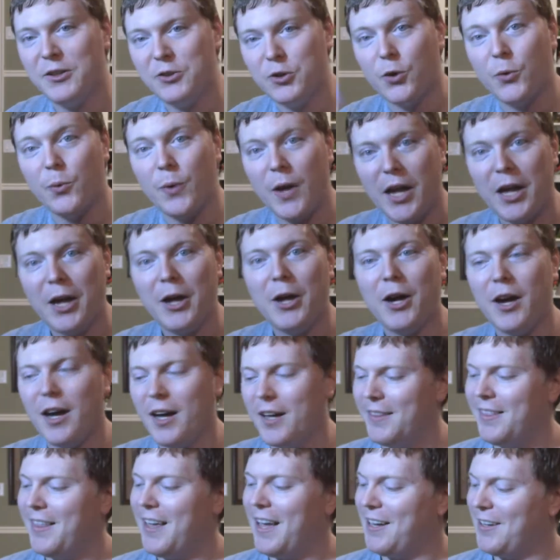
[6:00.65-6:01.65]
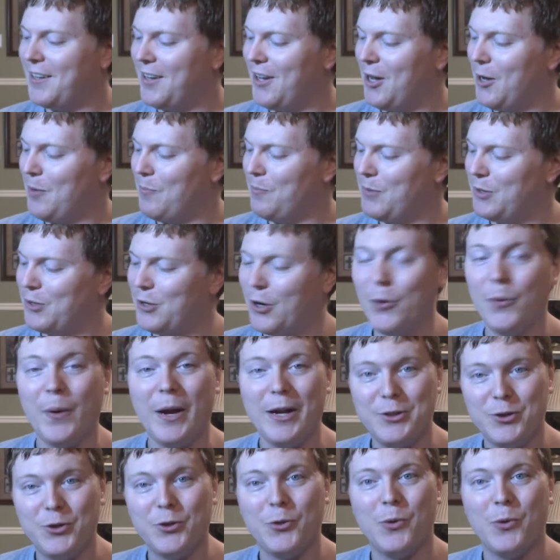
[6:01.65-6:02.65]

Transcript: Torrential